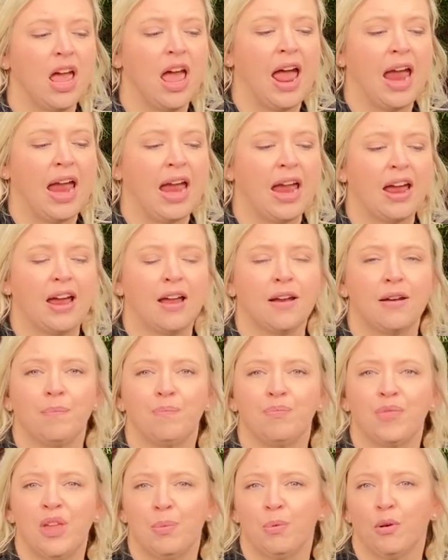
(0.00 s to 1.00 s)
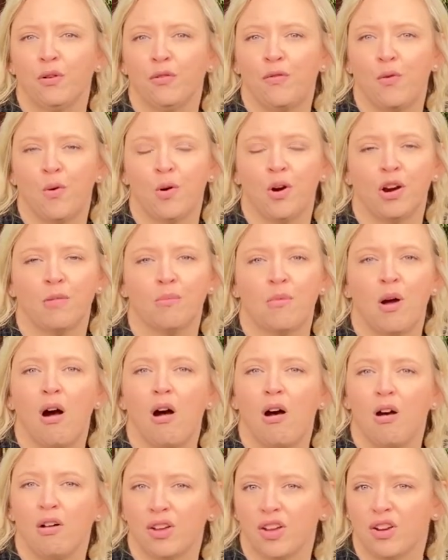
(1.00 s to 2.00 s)
and they perform
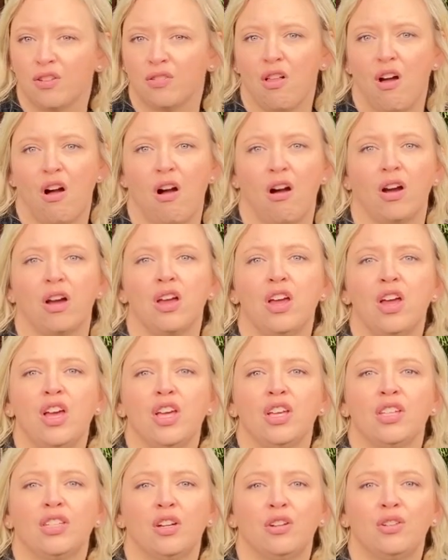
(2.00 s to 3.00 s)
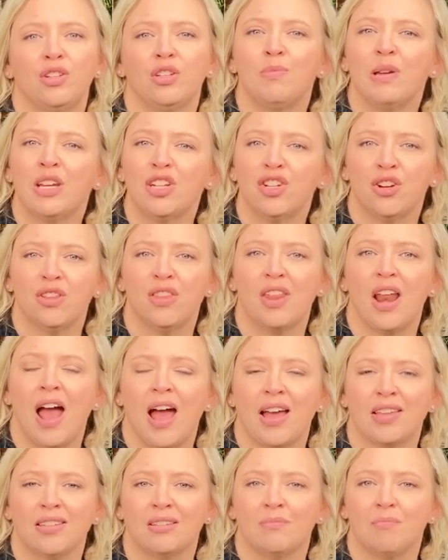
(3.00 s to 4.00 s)
all year long. So just make sure that
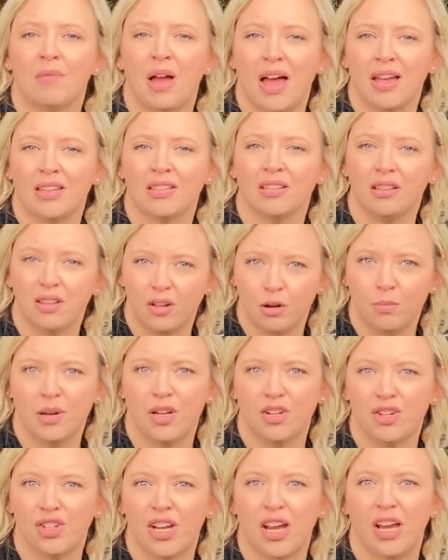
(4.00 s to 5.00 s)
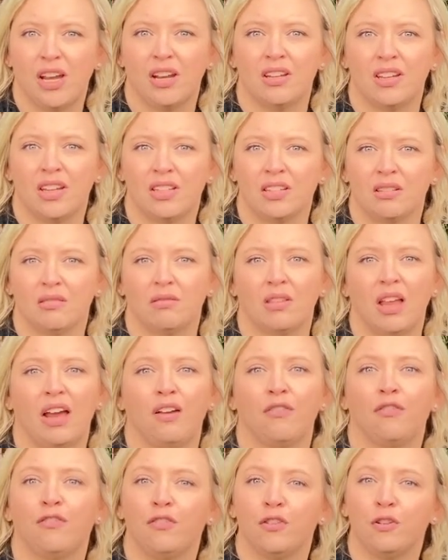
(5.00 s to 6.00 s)
it has a little bit of shade. It doesn't
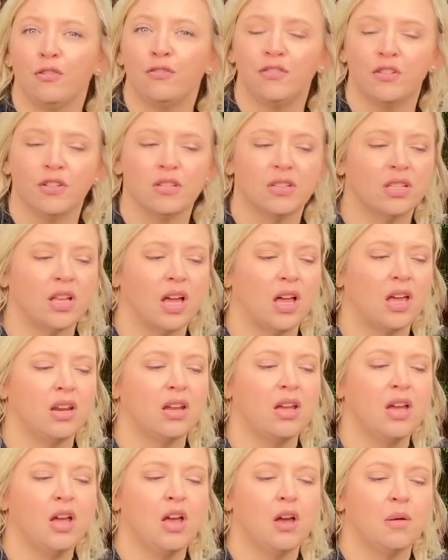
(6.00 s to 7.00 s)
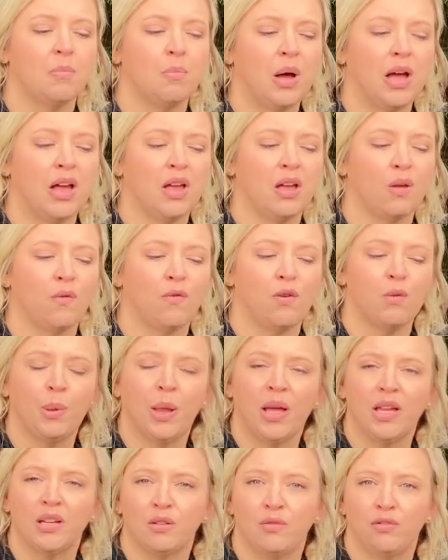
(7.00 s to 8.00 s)
like full sun, but if you
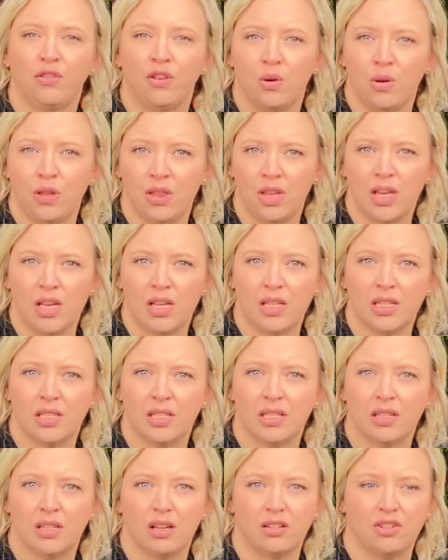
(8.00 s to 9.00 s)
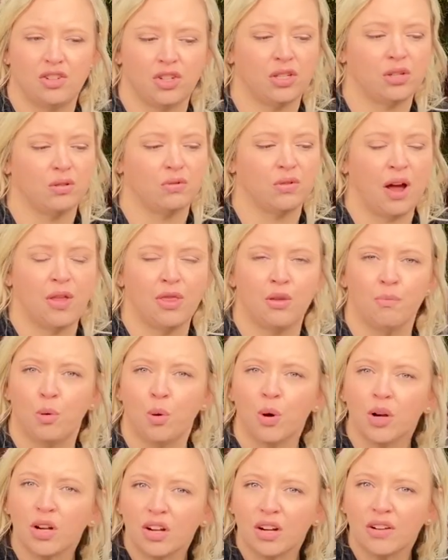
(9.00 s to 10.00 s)
plant a few of these just around the
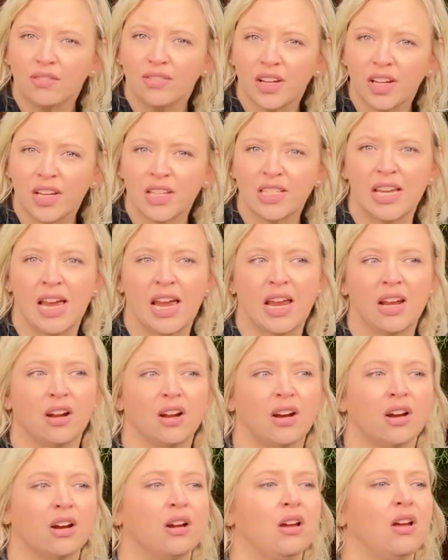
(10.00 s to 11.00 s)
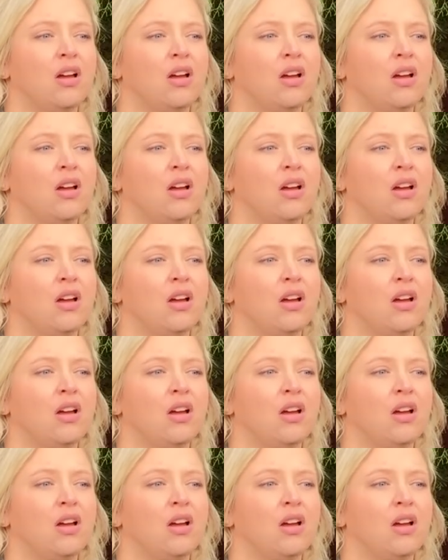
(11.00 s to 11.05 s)
border of a container,